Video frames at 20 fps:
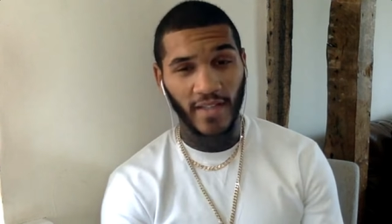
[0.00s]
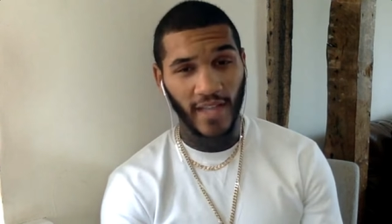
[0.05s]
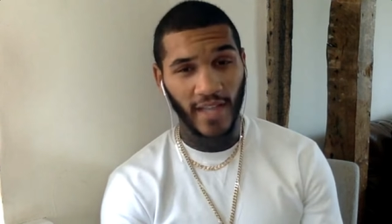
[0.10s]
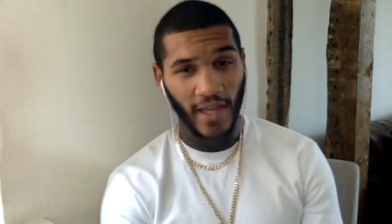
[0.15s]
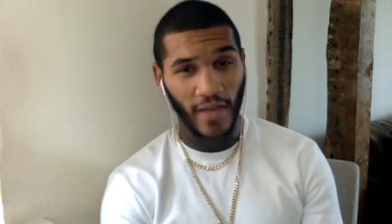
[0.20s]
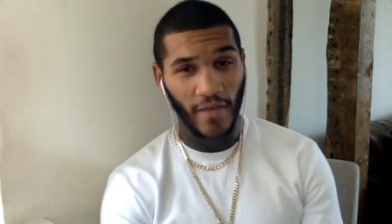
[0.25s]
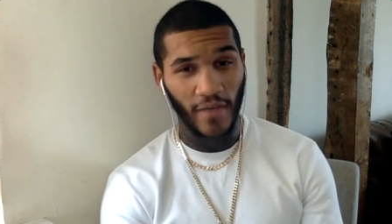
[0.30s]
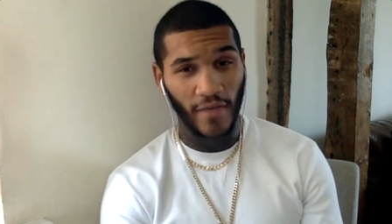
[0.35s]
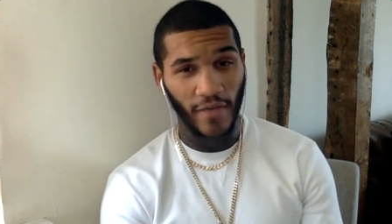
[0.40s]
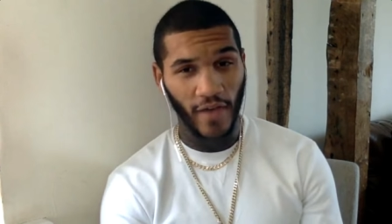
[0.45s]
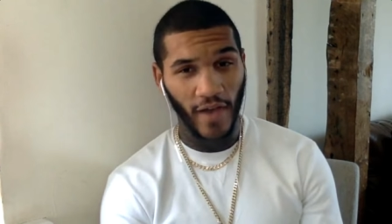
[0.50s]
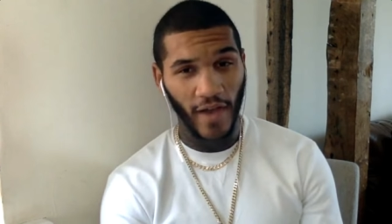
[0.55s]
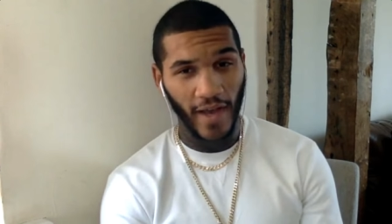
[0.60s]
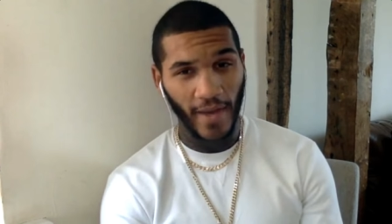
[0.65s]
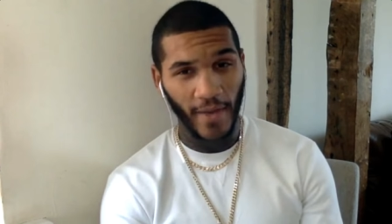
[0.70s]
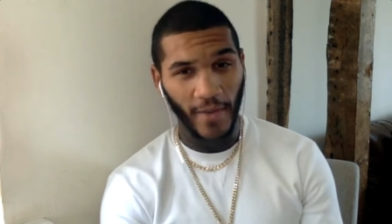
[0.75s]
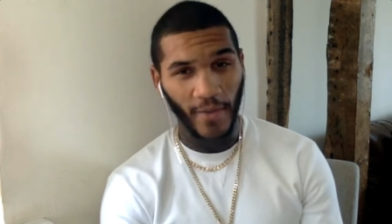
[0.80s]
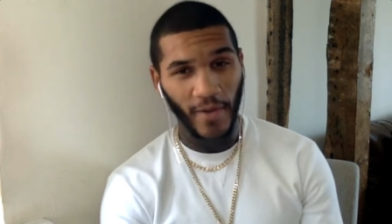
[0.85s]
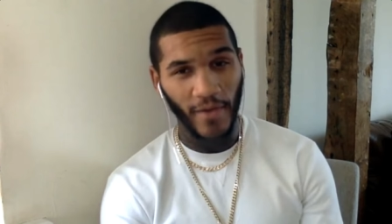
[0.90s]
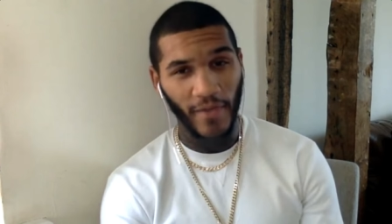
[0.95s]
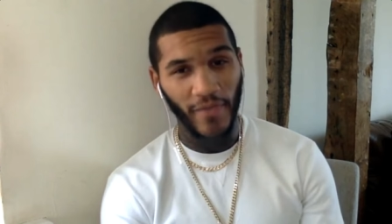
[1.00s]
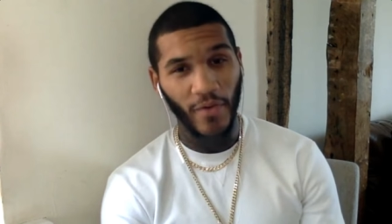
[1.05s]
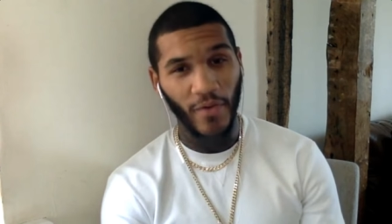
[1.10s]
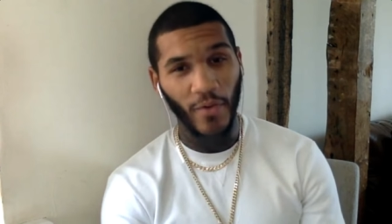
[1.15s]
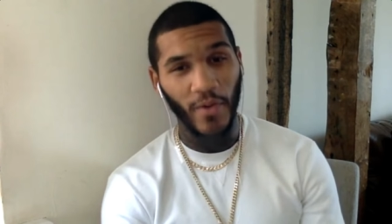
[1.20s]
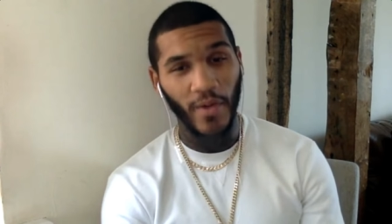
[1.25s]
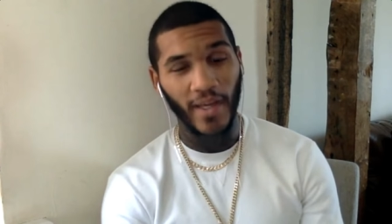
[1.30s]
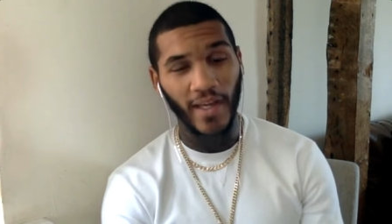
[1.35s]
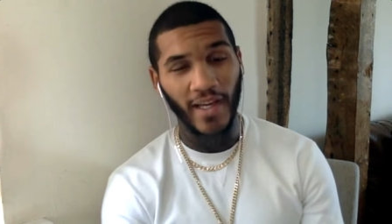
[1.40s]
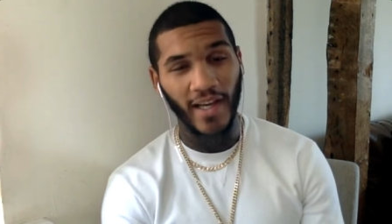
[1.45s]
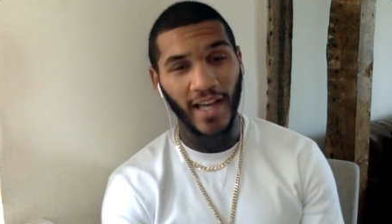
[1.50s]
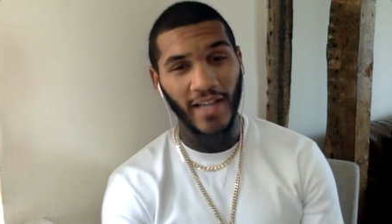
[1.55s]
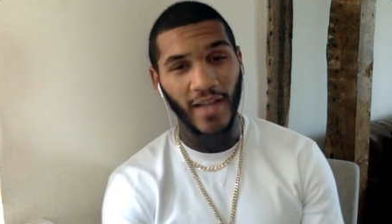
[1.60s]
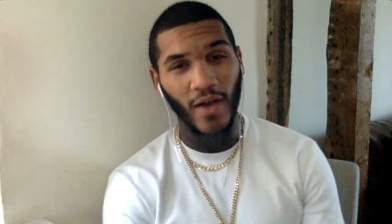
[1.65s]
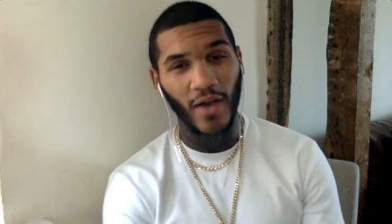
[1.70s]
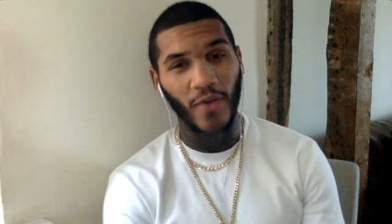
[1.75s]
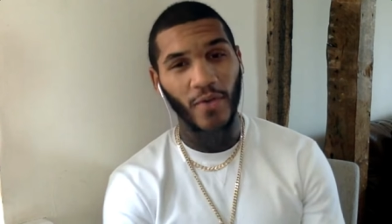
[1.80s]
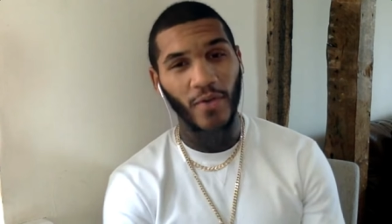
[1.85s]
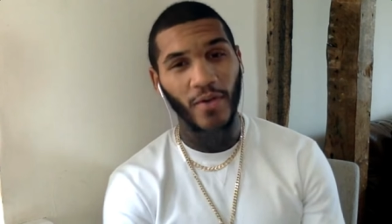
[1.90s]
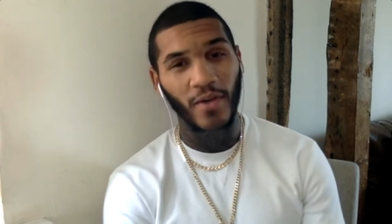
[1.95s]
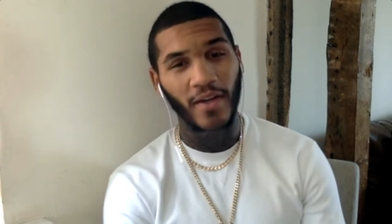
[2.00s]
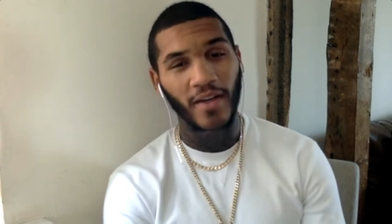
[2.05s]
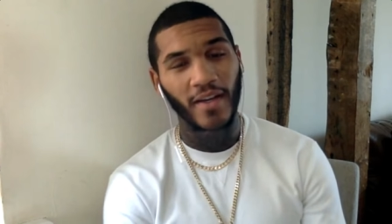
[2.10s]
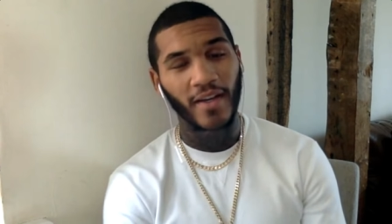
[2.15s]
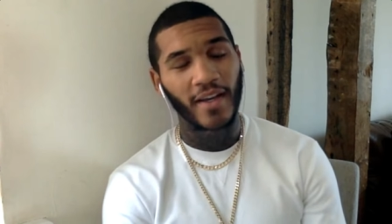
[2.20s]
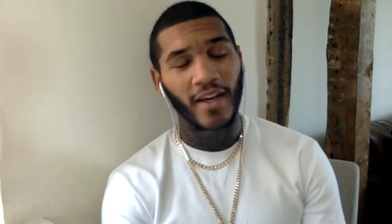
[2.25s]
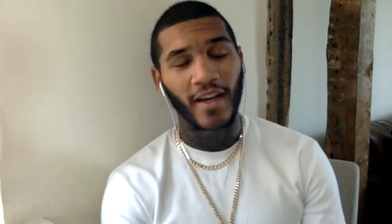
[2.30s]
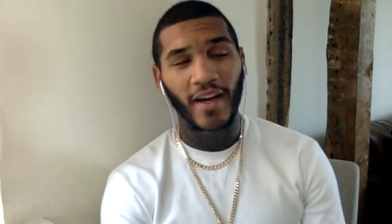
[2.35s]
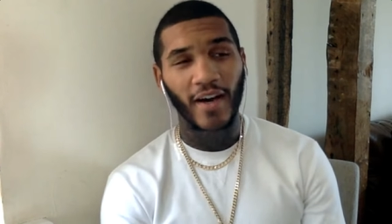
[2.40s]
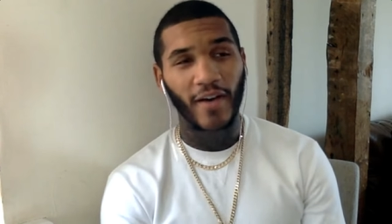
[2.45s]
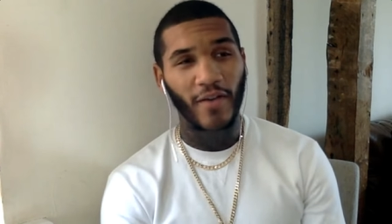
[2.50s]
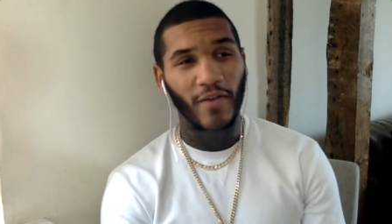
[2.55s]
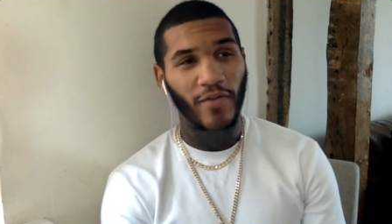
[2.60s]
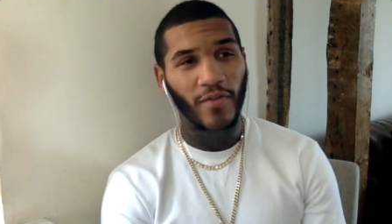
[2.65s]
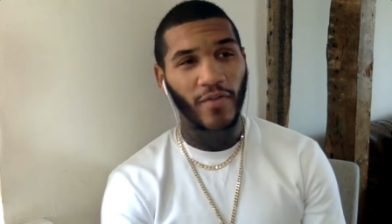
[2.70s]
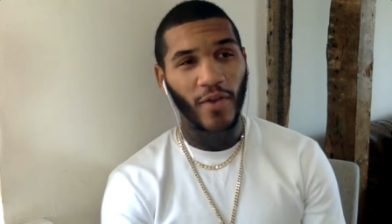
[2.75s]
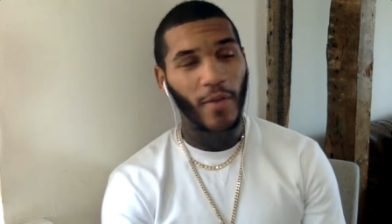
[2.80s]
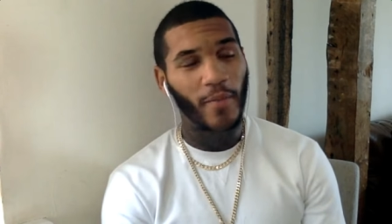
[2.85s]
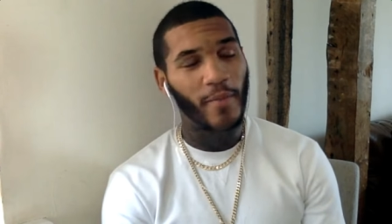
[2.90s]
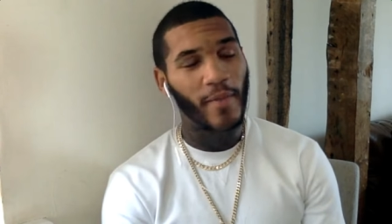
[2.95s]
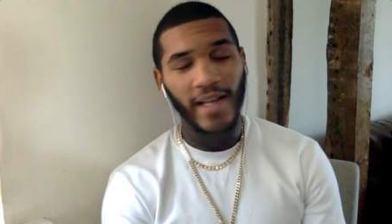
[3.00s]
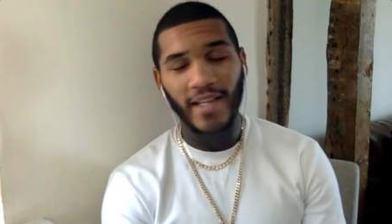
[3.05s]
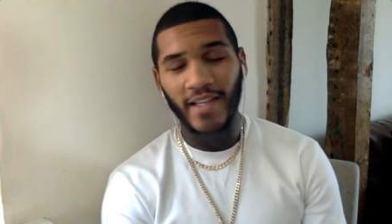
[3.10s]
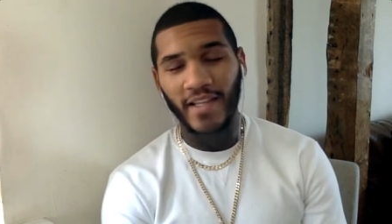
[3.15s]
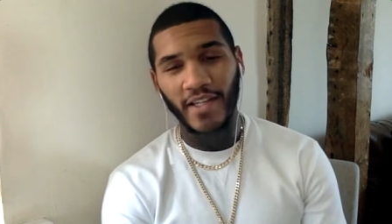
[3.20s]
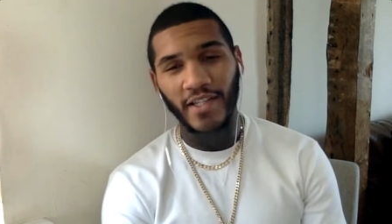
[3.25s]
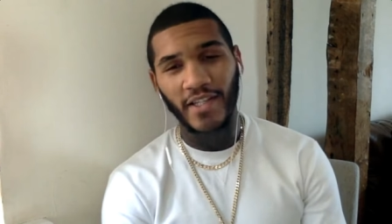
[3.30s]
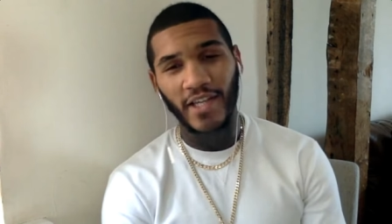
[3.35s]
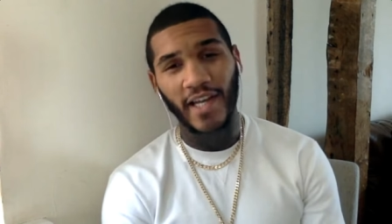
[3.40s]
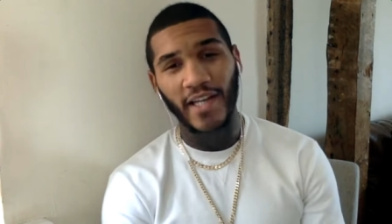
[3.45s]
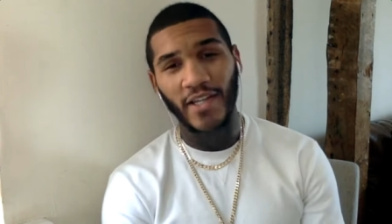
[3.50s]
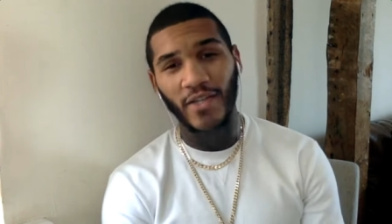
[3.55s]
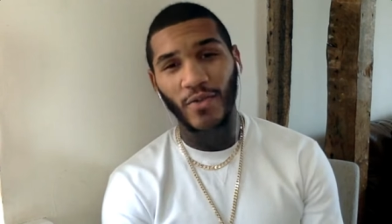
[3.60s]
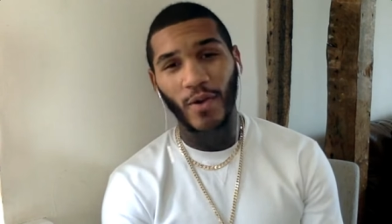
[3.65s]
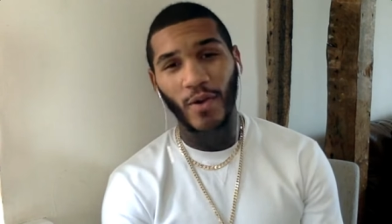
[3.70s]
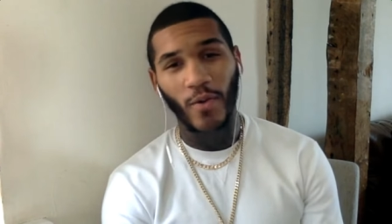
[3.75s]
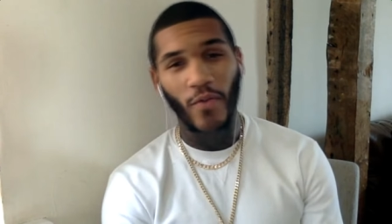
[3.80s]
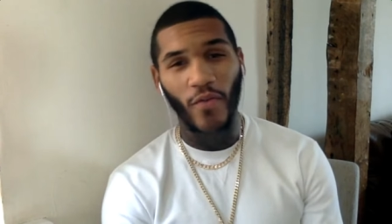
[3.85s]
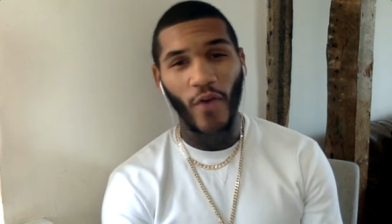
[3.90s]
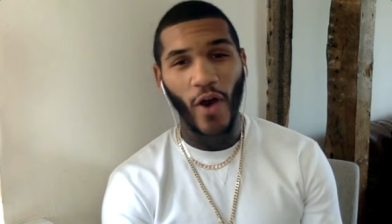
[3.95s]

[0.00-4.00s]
second fight, when I fought in Glasgow, I've gone back to the changing room.